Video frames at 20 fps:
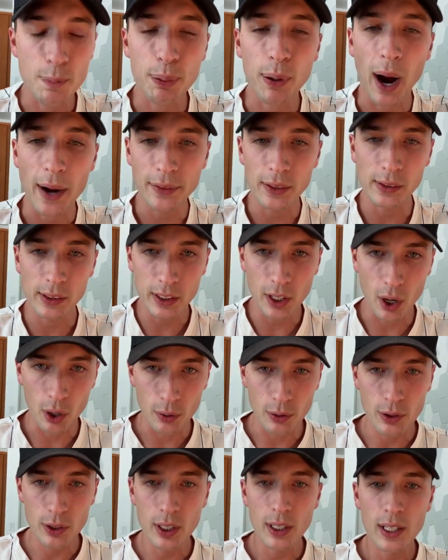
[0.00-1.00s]
is
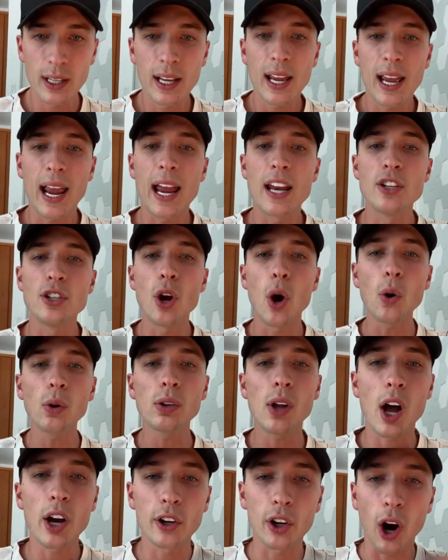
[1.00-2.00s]
privately owned and
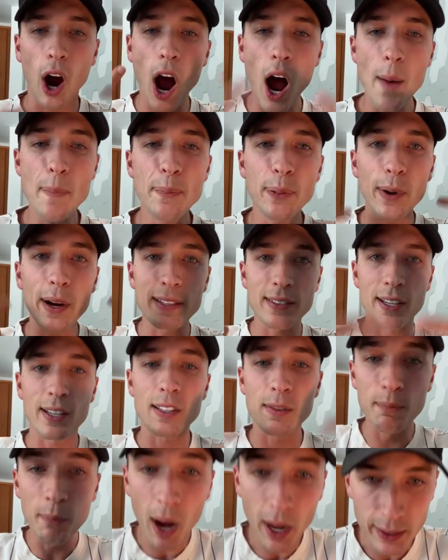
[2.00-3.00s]
no longer
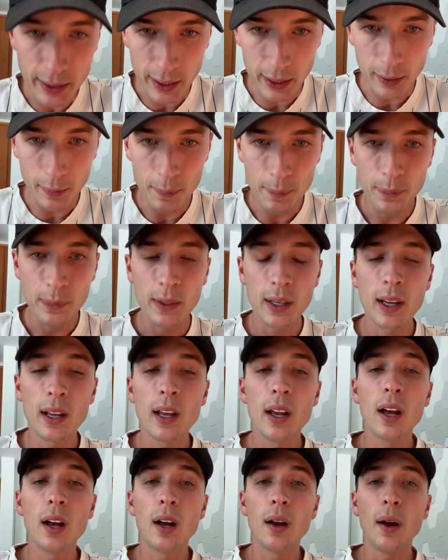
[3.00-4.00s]
operates as money,
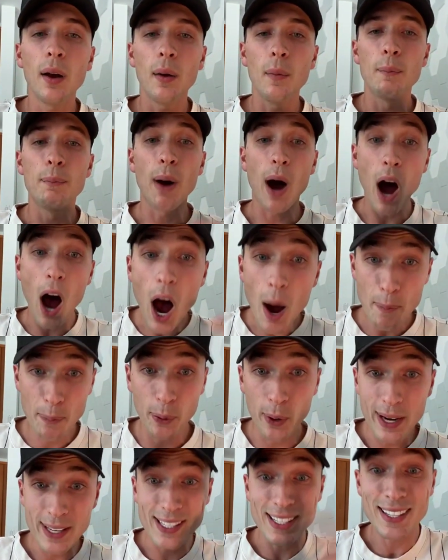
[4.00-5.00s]
but
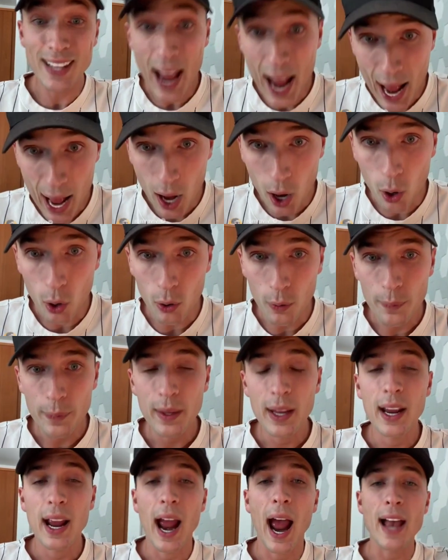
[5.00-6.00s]
operates
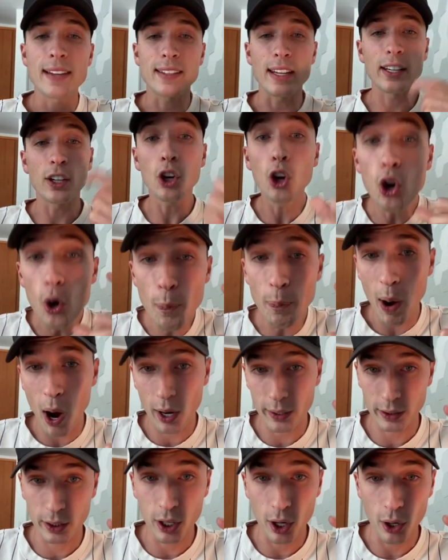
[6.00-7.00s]
now as a
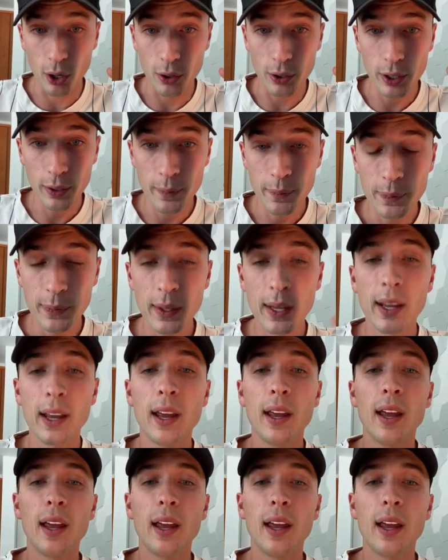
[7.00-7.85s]
coupon code